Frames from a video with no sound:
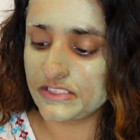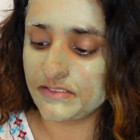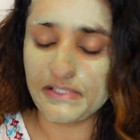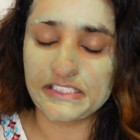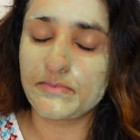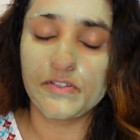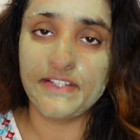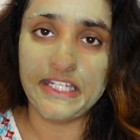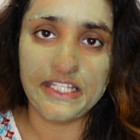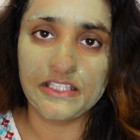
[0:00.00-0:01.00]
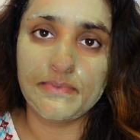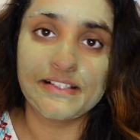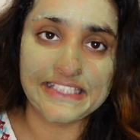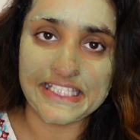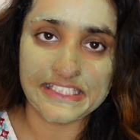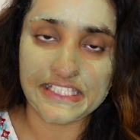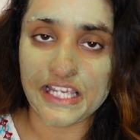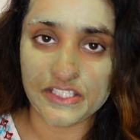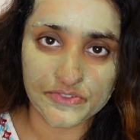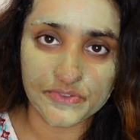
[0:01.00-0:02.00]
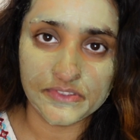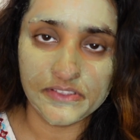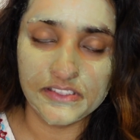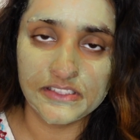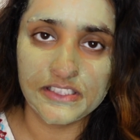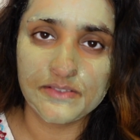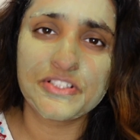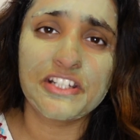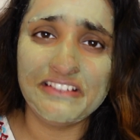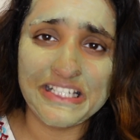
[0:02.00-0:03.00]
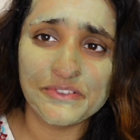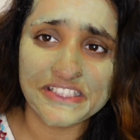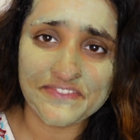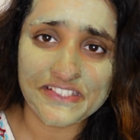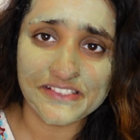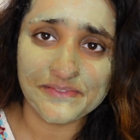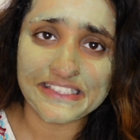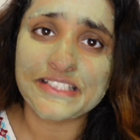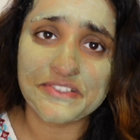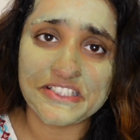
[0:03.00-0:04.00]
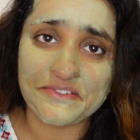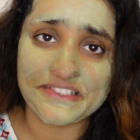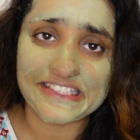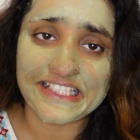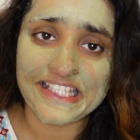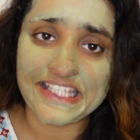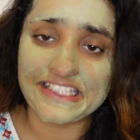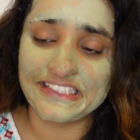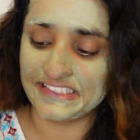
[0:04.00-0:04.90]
because I'm not feeling the pulsating at all, which I really want to feel because I want to know what it's like.